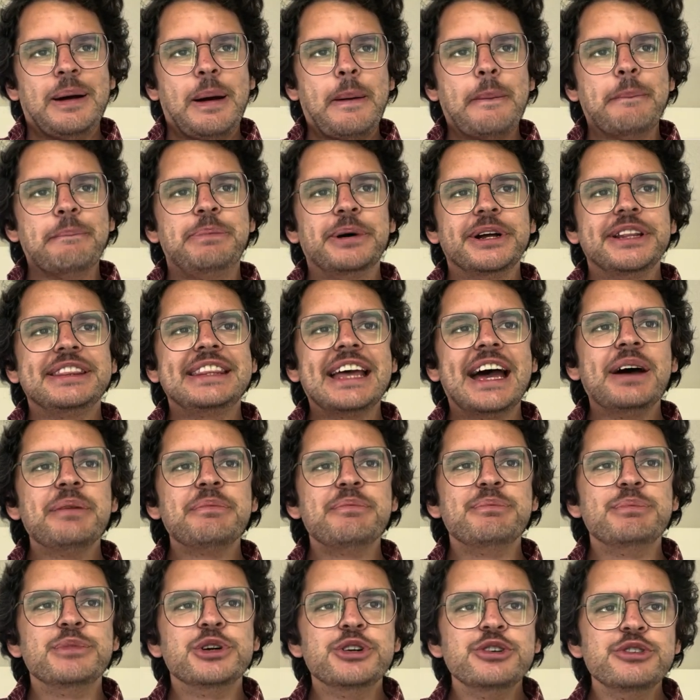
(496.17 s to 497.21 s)
But that
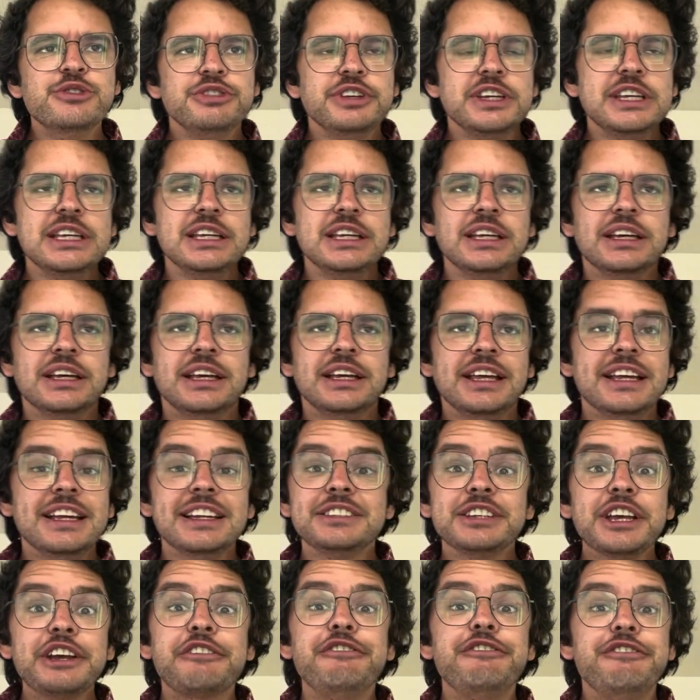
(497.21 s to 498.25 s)
movie, it's
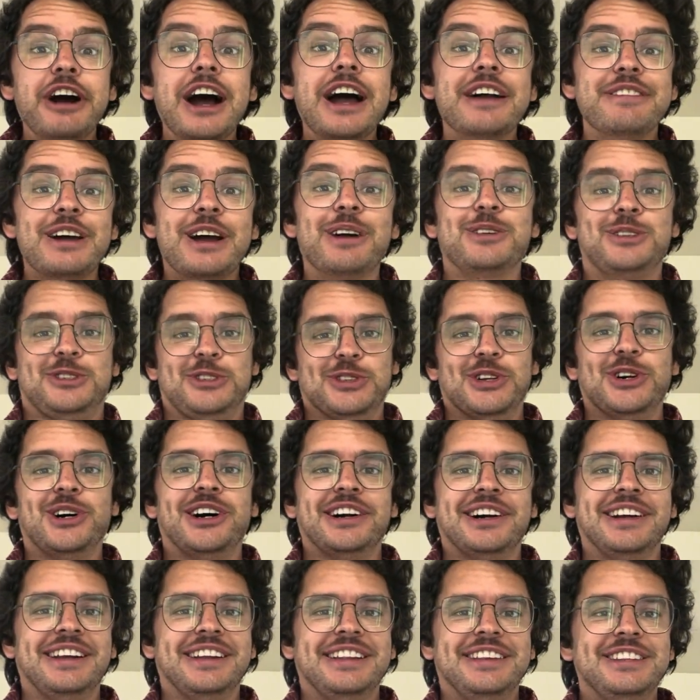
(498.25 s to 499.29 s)
like 5 hours long.